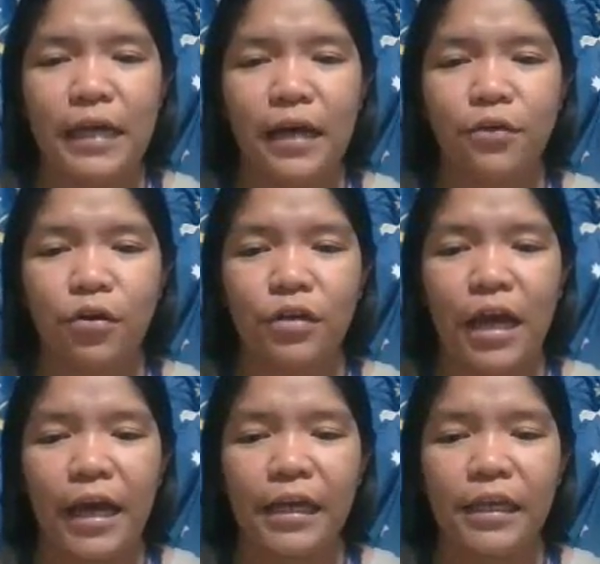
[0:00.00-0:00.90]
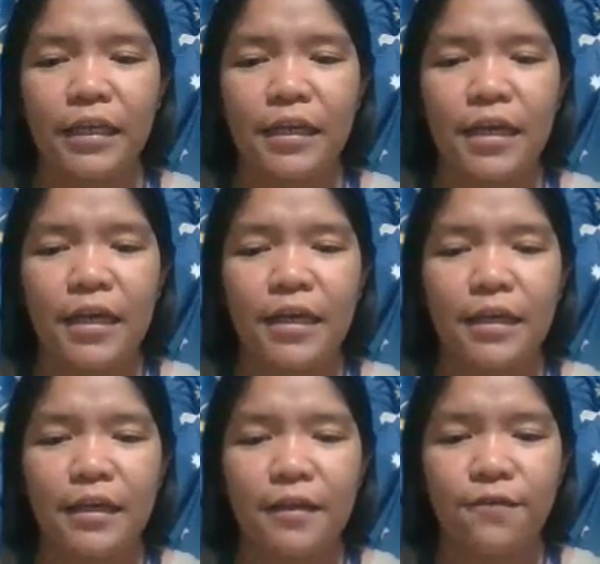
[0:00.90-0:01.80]
other 9
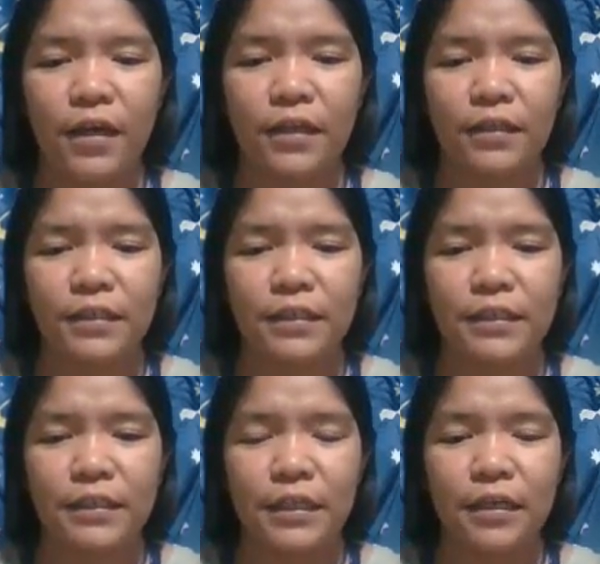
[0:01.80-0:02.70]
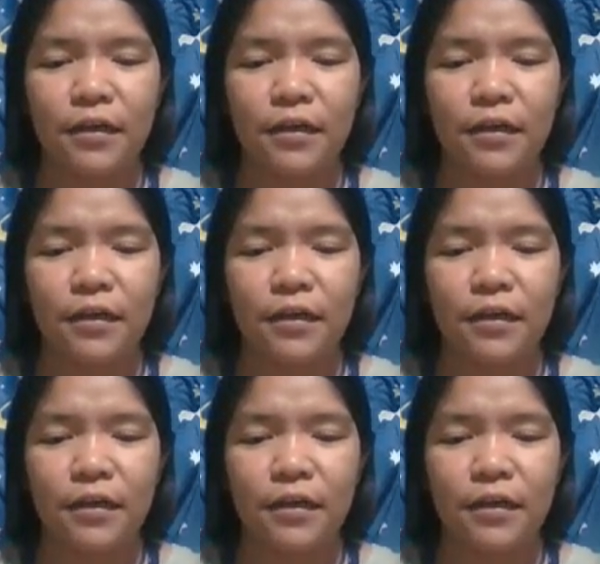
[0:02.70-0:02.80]
events.